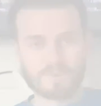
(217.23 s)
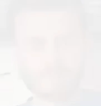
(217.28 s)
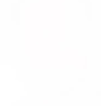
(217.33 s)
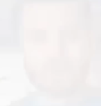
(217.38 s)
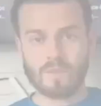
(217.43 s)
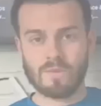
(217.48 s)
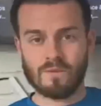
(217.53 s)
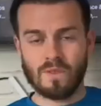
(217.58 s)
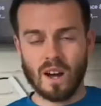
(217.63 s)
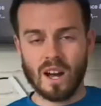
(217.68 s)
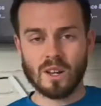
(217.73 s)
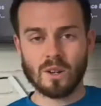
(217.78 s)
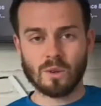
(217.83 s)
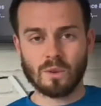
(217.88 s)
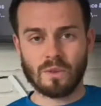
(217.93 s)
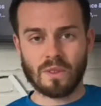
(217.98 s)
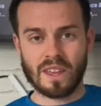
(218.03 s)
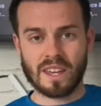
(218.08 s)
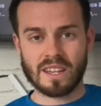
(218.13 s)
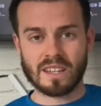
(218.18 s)
The final
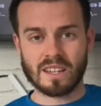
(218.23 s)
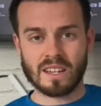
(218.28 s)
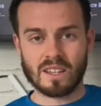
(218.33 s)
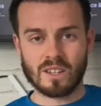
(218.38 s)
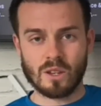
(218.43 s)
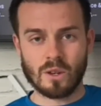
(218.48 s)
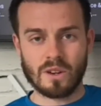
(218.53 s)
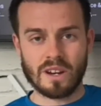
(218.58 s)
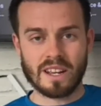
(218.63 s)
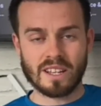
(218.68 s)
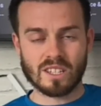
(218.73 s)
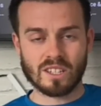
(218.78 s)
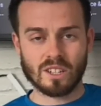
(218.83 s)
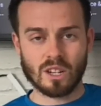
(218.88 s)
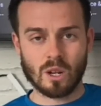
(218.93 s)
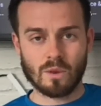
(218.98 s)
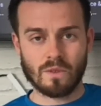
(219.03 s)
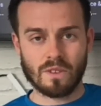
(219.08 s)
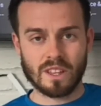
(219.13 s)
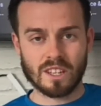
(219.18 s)
thing you need to
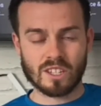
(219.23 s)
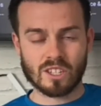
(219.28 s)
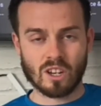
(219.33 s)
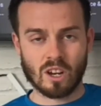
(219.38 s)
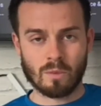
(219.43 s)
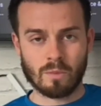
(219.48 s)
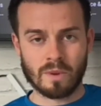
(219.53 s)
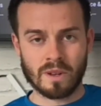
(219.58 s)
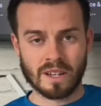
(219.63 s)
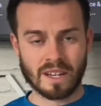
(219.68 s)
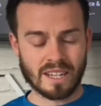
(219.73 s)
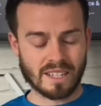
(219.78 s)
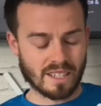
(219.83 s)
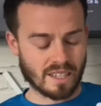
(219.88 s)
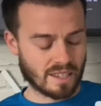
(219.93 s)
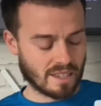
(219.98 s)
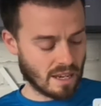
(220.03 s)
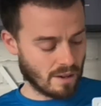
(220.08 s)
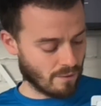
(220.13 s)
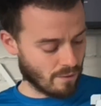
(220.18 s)
know for this topic is the
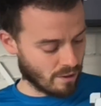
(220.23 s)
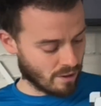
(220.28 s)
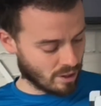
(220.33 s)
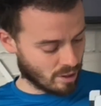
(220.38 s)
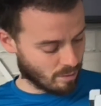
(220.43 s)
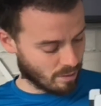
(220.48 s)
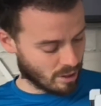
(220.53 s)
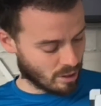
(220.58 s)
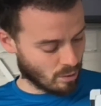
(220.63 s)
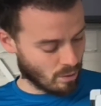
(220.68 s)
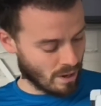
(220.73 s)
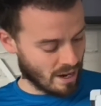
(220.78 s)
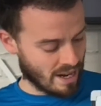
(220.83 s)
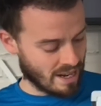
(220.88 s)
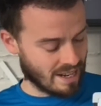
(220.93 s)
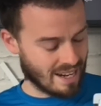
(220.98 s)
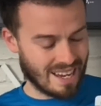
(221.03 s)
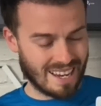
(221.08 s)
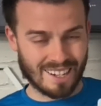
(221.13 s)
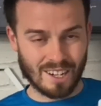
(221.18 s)
difference
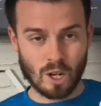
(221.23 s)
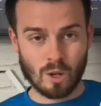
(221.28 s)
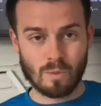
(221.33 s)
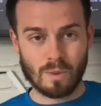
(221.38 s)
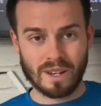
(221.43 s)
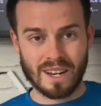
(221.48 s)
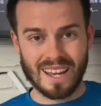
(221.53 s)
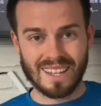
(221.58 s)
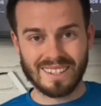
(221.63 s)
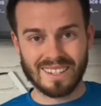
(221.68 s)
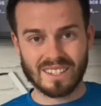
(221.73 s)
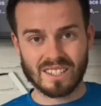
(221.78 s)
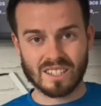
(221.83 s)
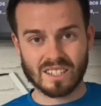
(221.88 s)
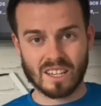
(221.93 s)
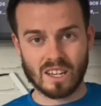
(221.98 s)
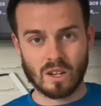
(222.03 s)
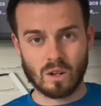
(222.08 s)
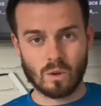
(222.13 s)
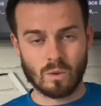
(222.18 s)
between an open-ended
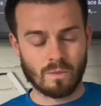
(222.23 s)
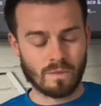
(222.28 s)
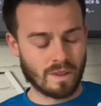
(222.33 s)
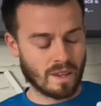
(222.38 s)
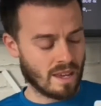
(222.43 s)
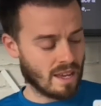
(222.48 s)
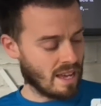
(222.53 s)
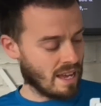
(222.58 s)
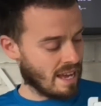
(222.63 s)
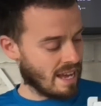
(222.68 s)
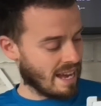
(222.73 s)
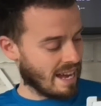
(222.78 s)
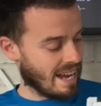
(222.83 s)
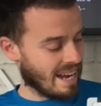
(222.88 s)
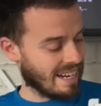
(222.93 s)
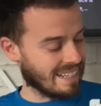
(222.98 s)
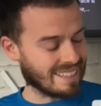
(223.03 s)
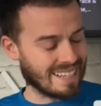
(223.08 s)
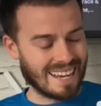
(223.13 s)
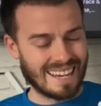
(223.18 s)
skill
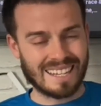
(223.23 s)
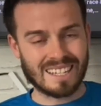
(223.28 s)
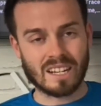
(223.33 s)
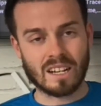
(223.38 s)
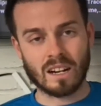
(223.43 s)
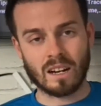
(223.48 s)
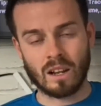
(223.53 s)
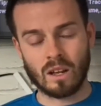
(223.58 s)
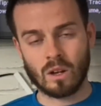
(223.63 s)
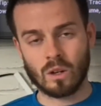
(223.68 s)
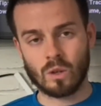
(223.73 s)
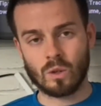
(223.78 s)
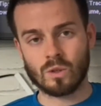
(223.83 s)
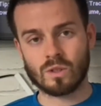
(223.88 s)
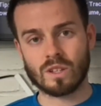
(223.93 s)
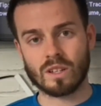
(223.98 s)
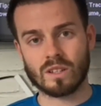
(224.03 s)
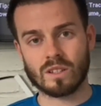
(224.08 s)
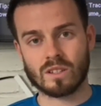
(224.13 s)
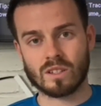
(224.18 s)
and a
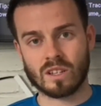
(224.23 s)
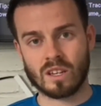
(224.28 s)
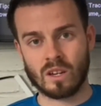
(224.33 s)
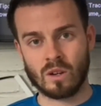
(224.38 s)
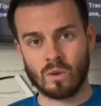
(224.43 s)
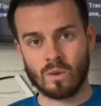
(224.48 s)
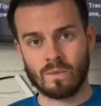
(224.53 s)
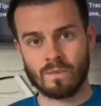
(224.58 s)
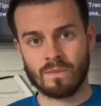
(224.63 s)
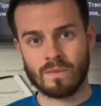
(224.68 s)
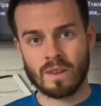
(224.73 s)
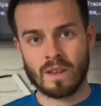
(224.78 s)
closed skill.